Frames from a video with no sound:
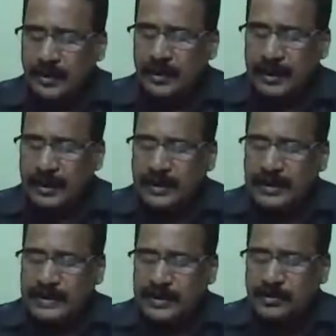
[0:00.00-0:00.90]
It is
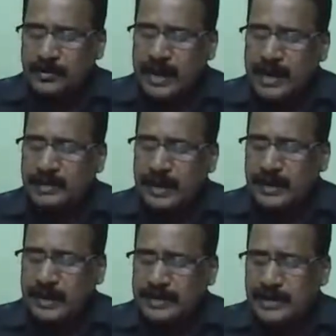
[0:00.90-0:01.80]
a square
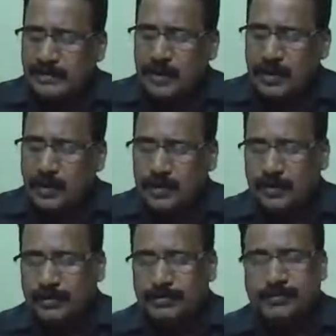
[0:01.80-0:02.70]
matrix of order 2.